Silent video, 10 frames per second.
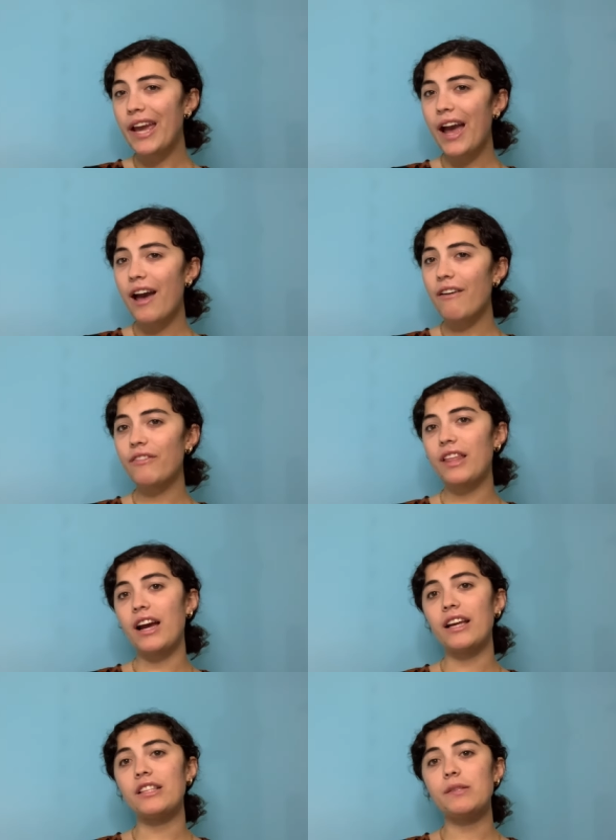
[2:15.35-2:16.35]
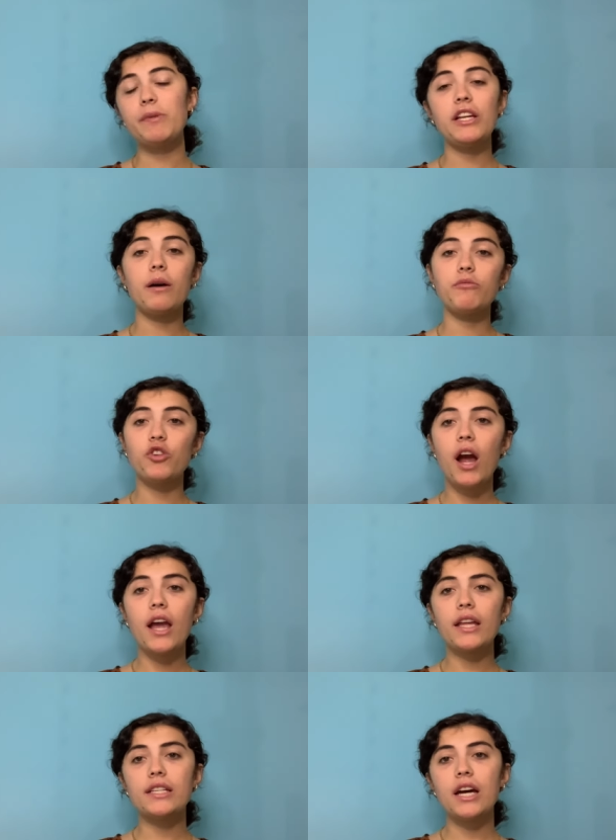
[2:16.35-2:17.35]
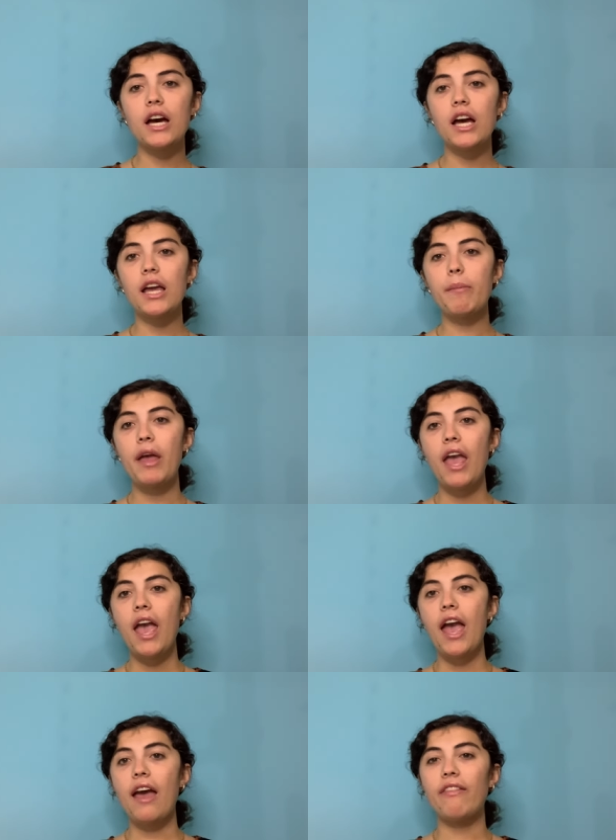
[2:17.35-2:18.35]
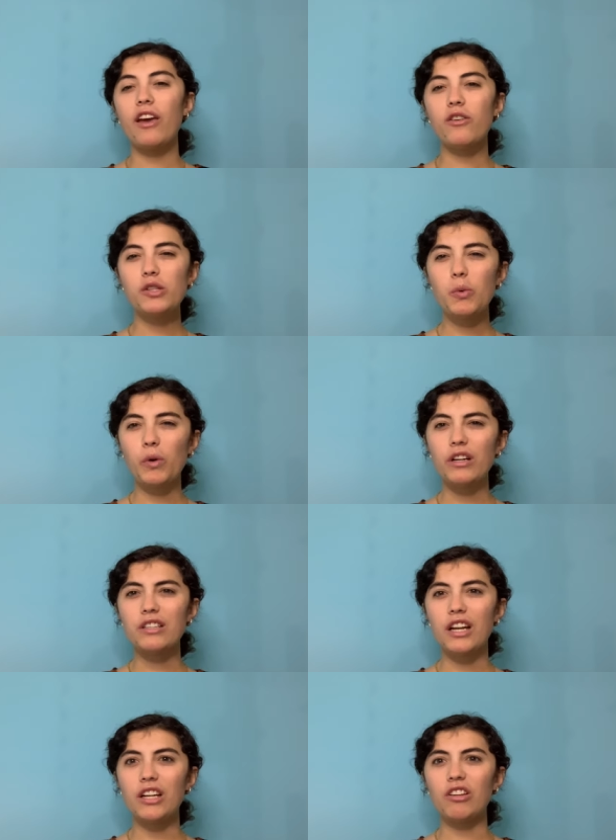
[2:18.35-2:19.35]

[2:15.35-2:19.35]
have that can speed up drying time and they also worked on